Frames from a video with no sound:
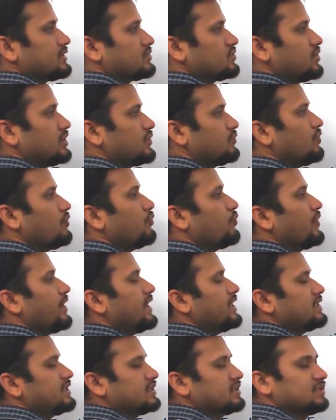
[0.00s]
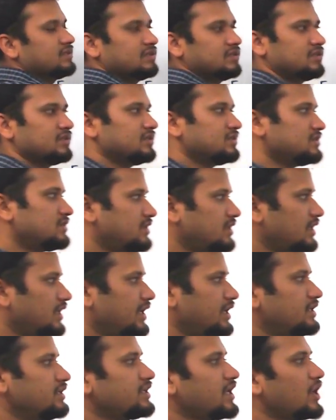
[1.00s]
So it will wait till
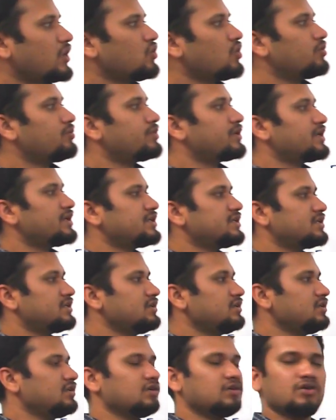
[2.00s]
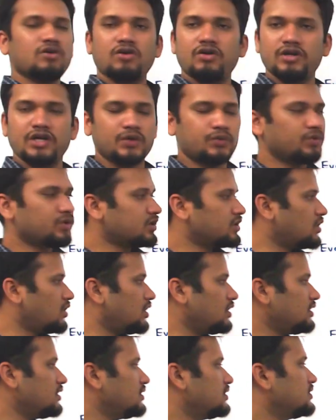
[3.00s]
any IO operation or network
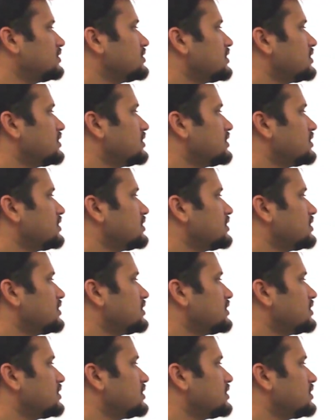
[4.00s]
call,